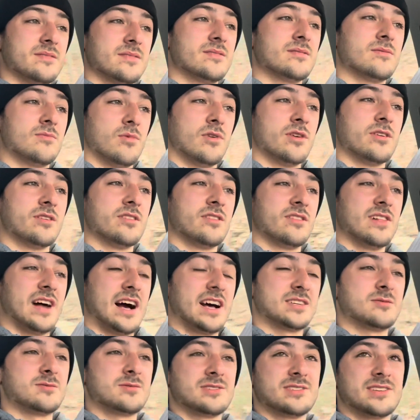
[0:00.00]
one of the
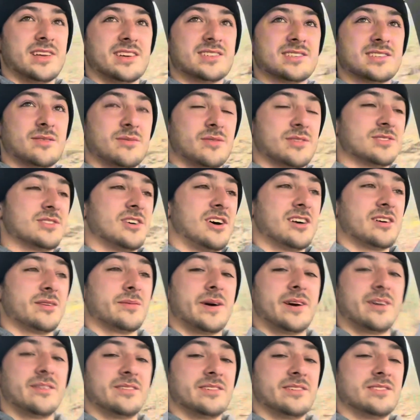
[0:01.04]
last mistakes I want to talk
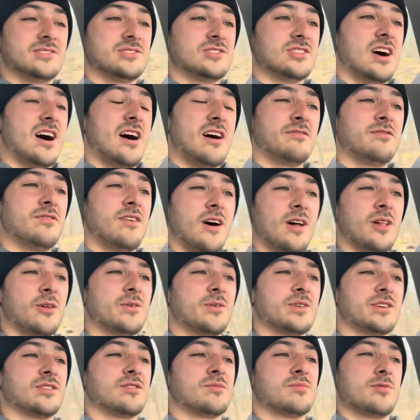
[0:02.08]
about is not
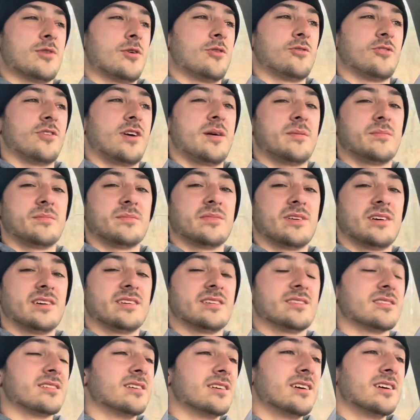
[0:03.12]
following your program. Like,
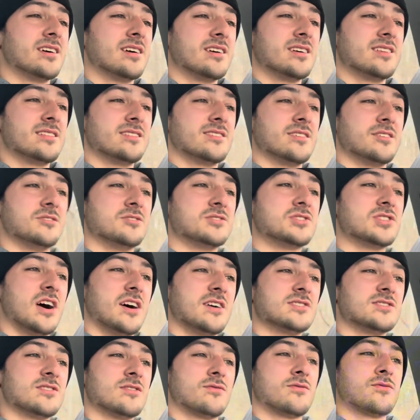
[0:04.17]
there's
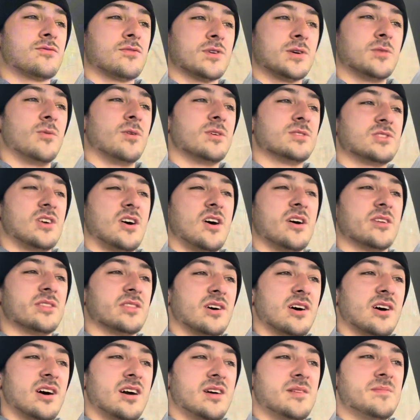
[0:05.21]
tons of free ones
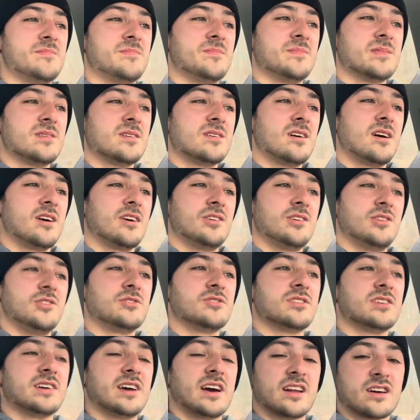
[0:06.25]
online. You
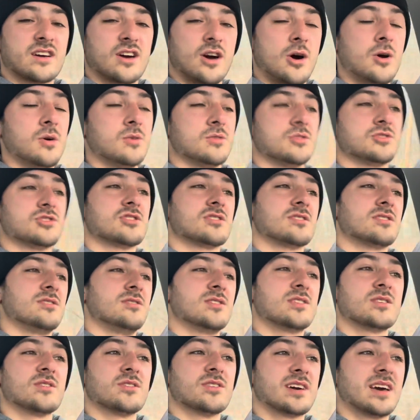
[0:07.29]
could get a coach.
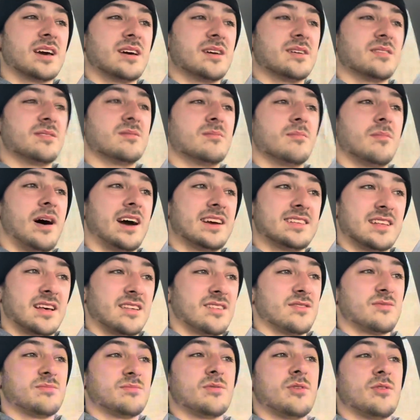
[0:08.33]
You could look at my
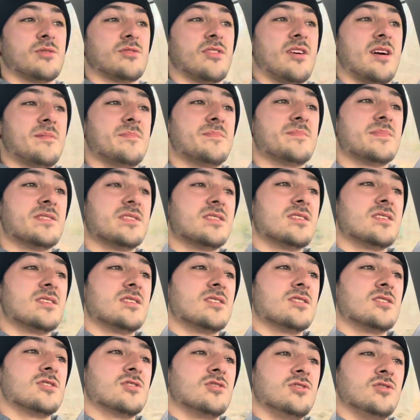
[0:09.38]
deadlift
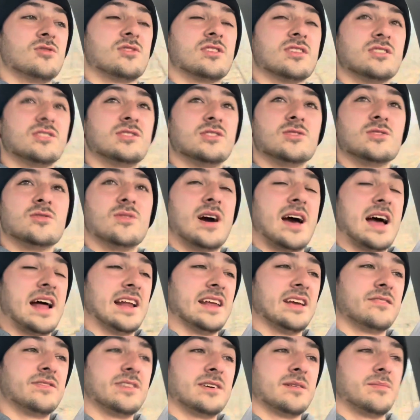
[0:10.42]
program. You could do
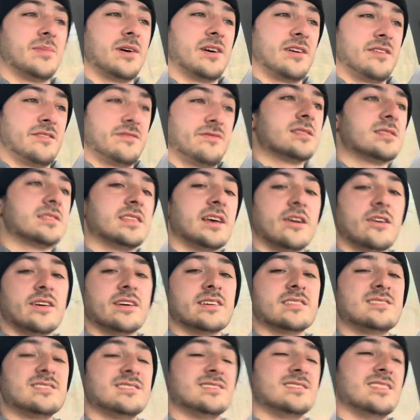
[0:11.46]
any of the above. There
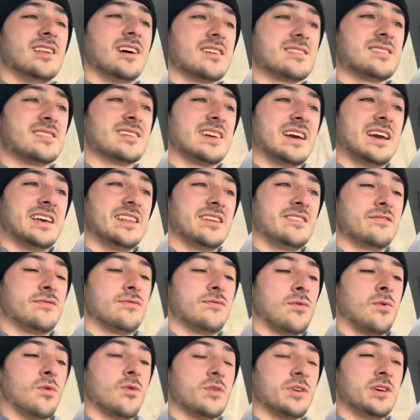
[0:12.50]
is nothing in it
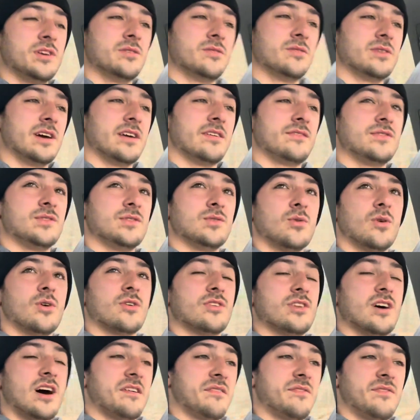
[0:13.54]
for you if you are
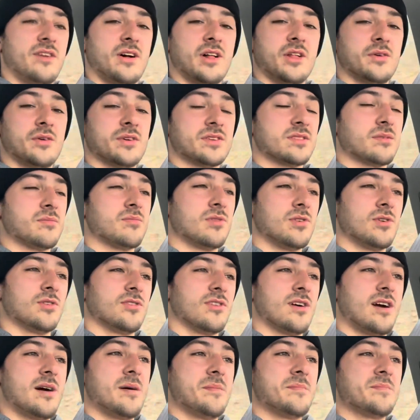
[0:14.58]
not following the
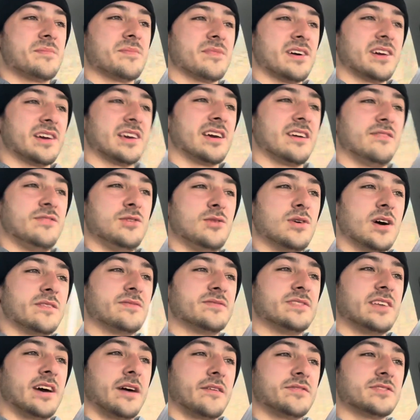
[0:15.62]
program. Like, if you
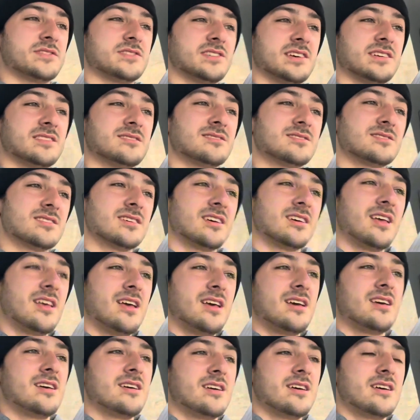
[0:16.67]
have deficits,
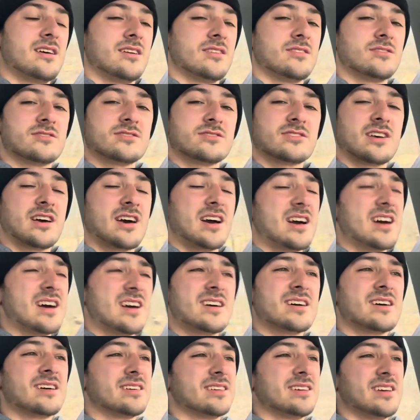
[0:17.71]
you're just,
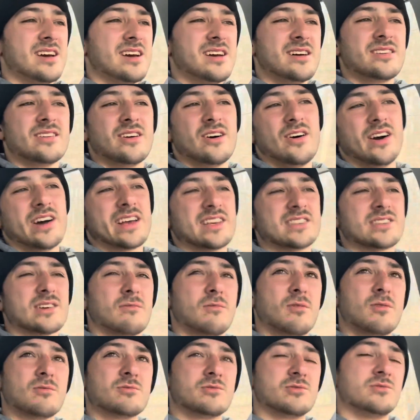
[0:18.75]
yeah, no, I guess I
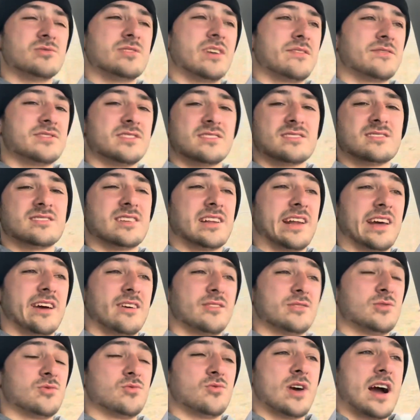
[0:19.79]
won't do deficits today.
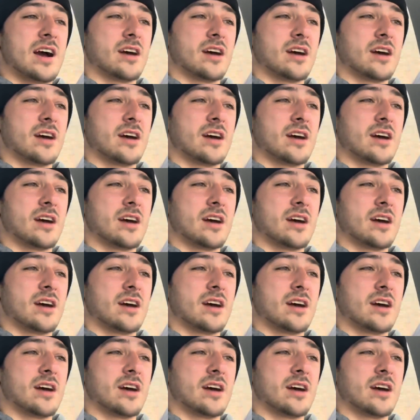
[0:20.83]
I'll do rack